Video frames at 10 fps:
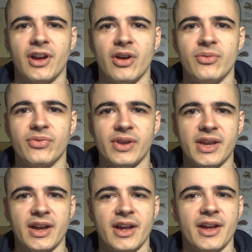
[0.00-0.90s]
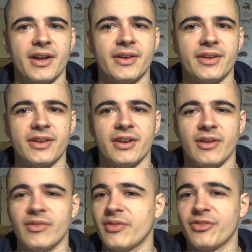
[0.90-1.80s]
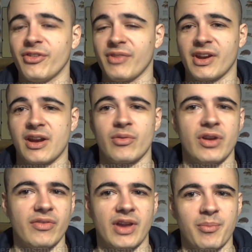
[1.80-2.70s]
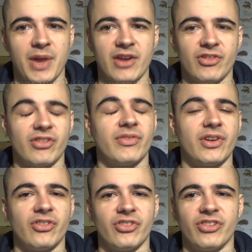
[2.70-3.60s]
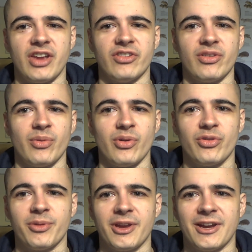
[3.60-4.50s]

Hopefully, uh, you know, something like that will never get made, because if it does, it's the end of the world. But